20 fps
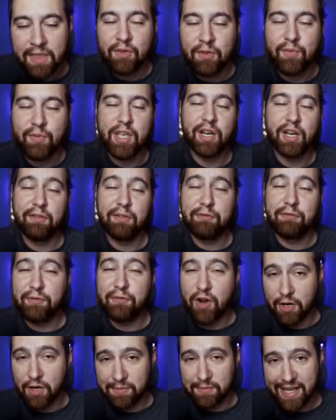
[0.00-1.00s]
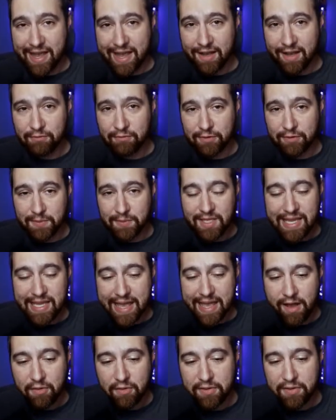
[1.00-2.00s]
we could have farmed down from the
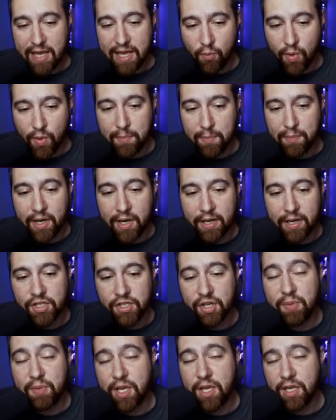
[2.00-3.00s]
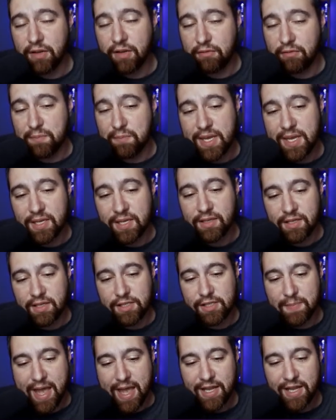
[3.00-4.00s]
Dialga with that 1 punch, and we could have beaten this
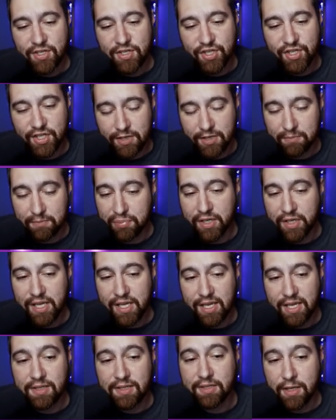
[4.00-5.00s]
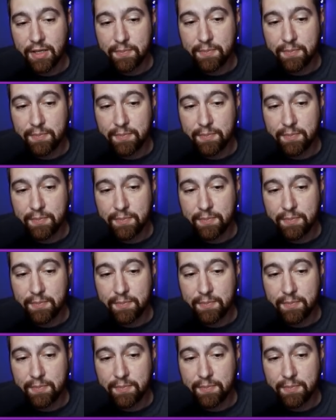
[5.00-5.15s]
match pretty easily.